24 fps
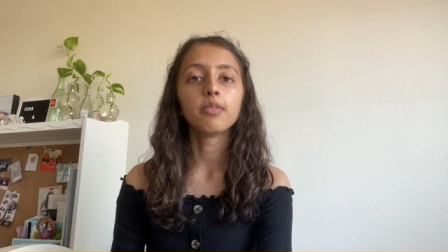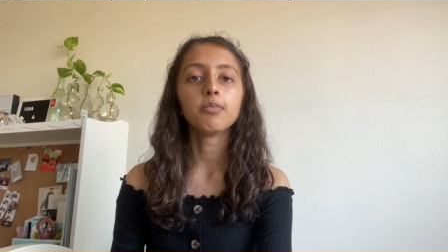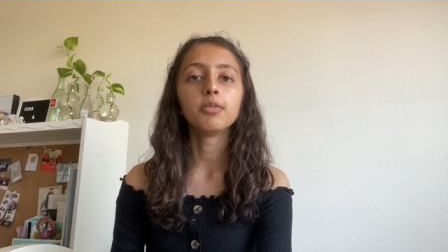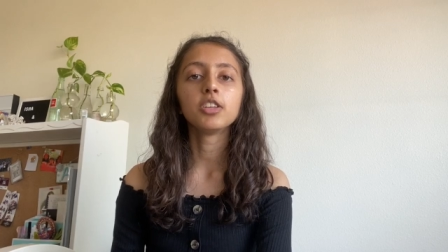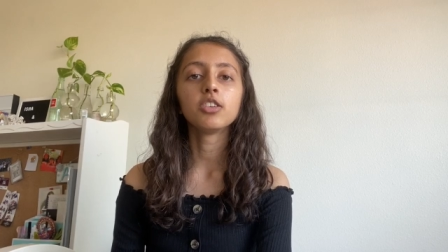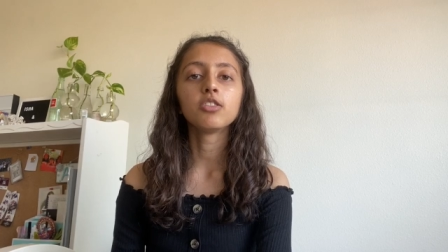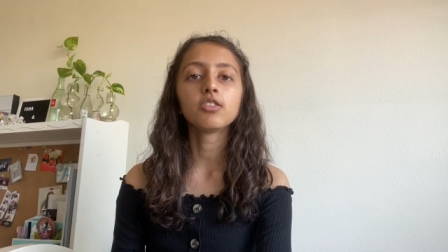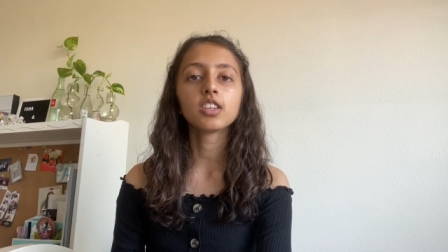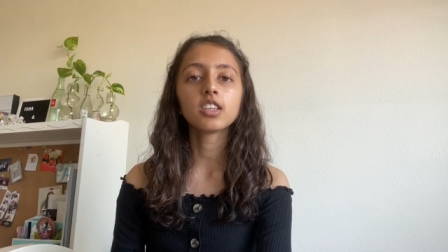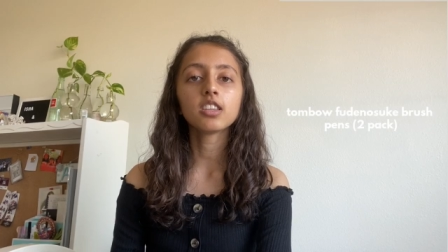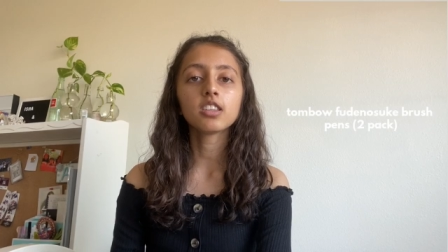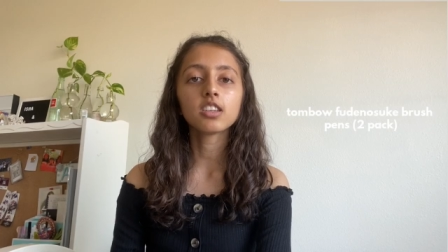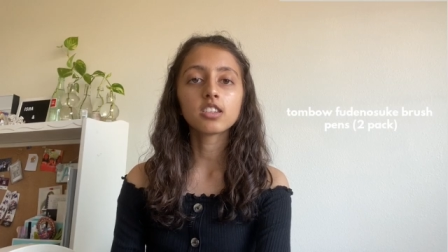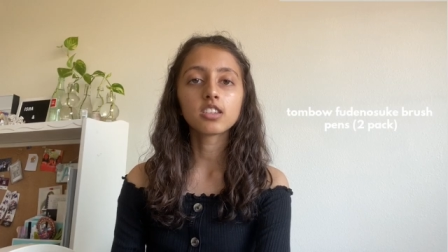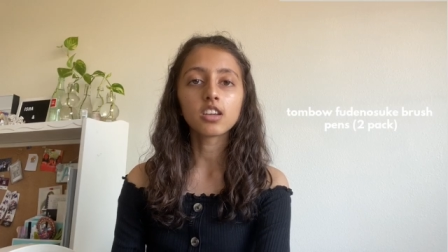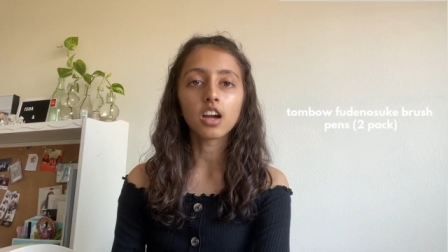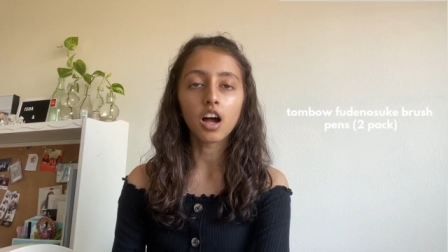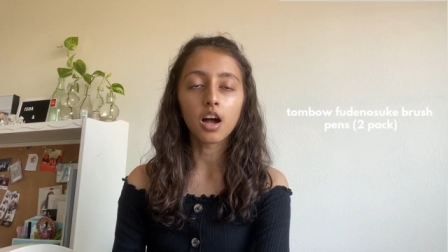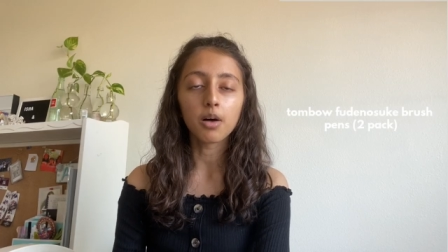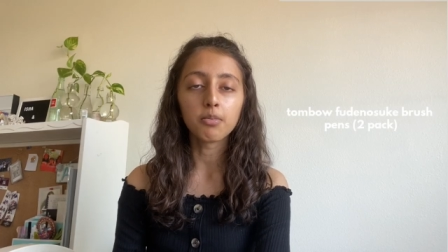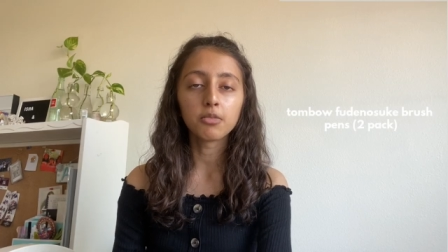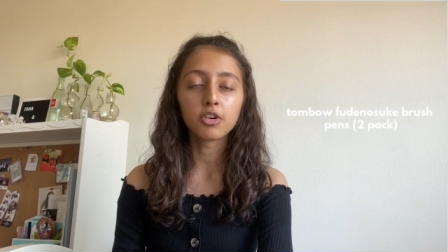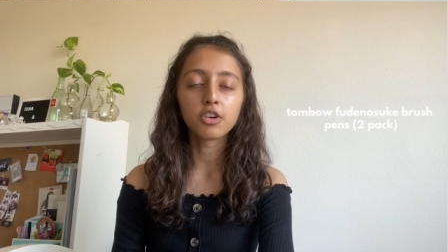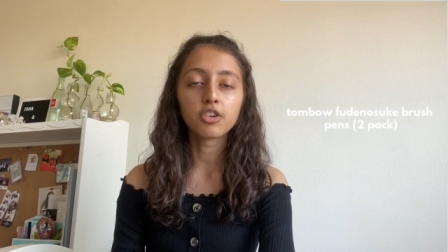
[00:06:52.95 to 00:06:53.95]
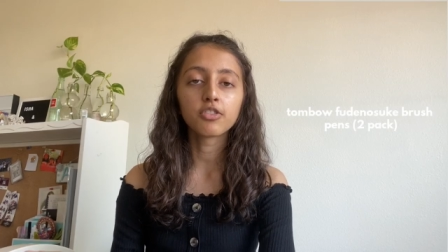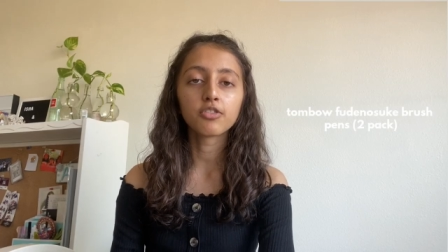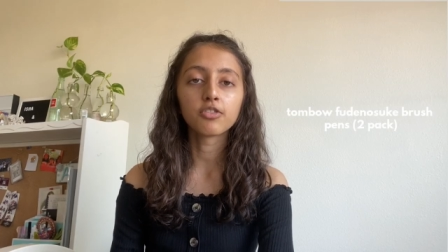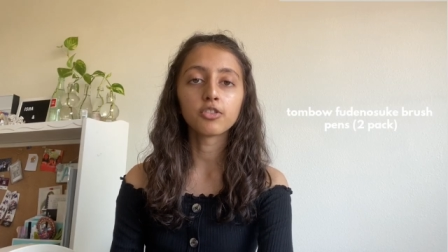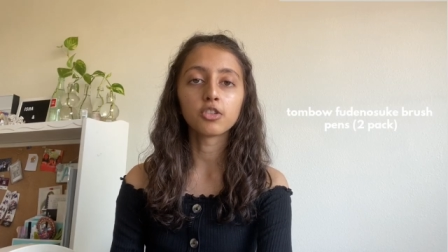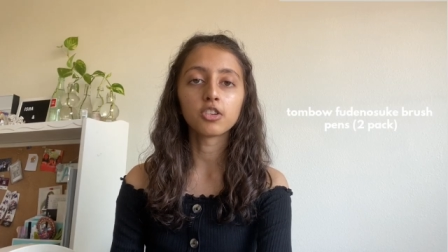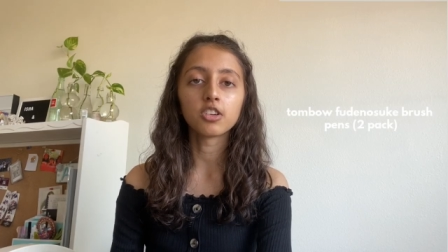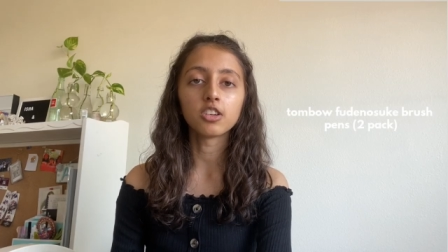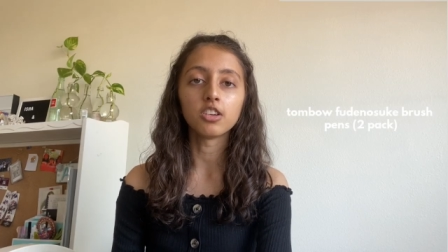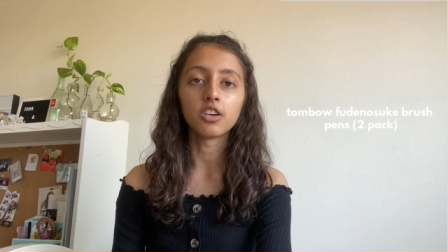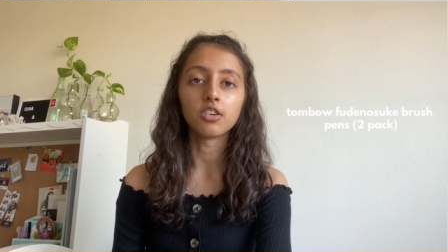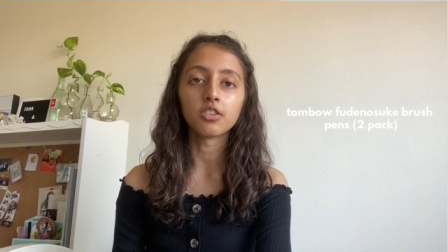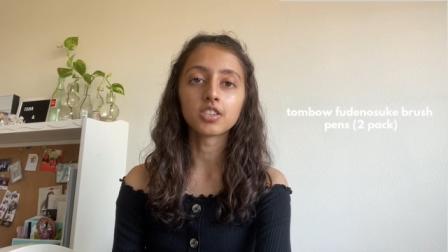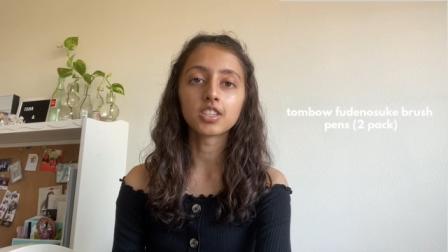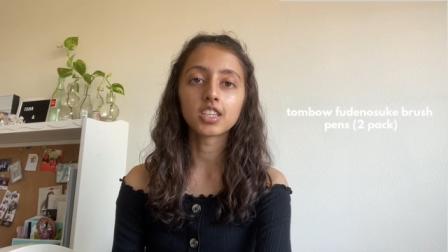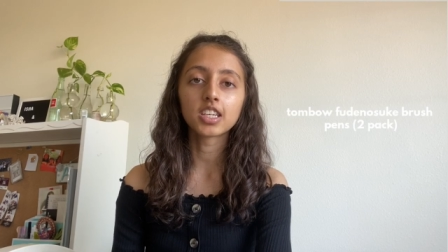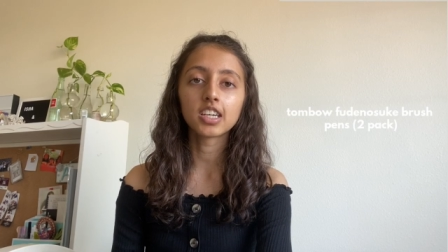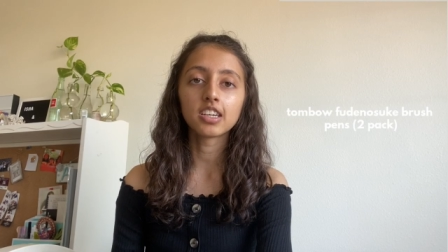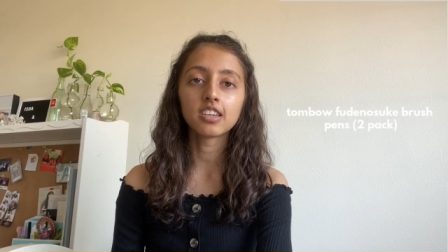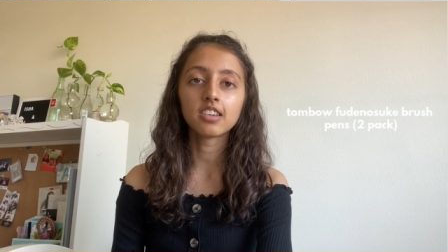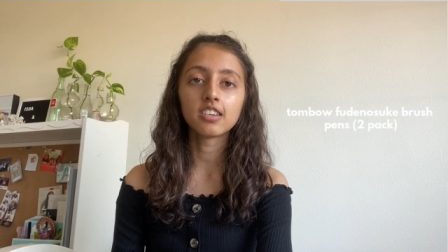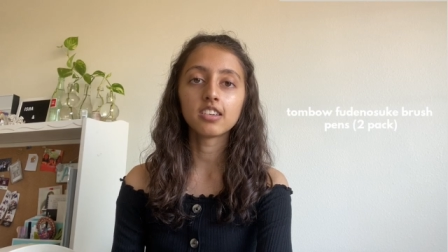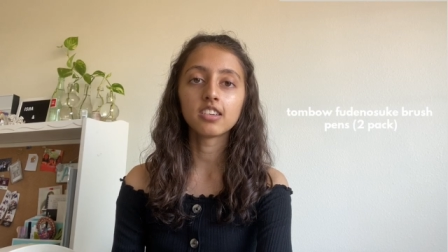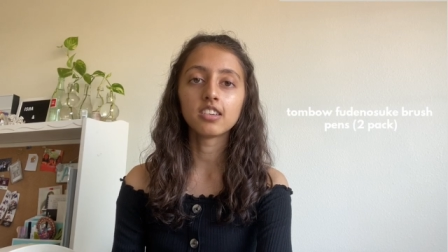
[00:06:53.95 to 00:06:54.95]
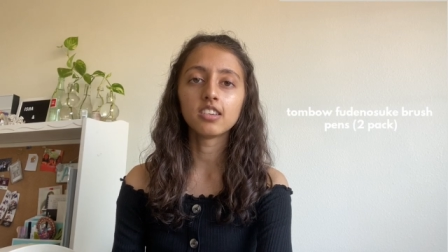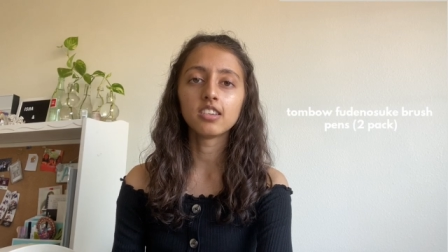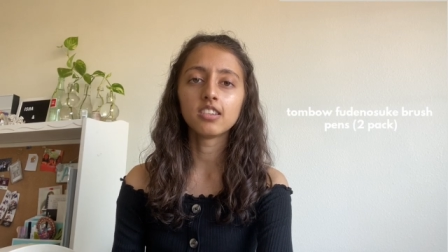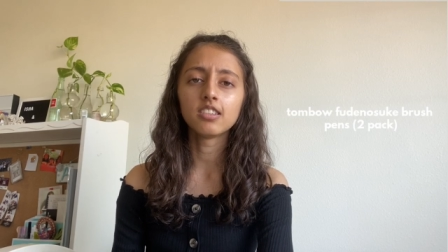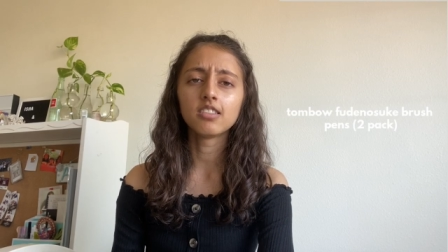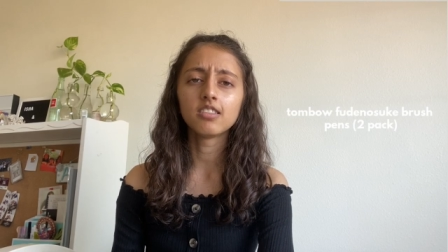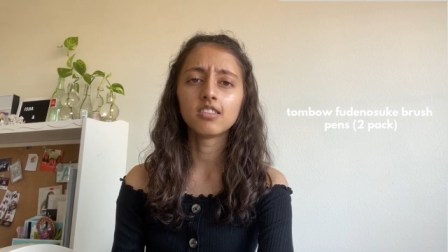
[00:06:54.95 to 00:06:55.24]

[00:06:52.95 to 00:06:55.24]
I've been using the Tombow Fudanowski.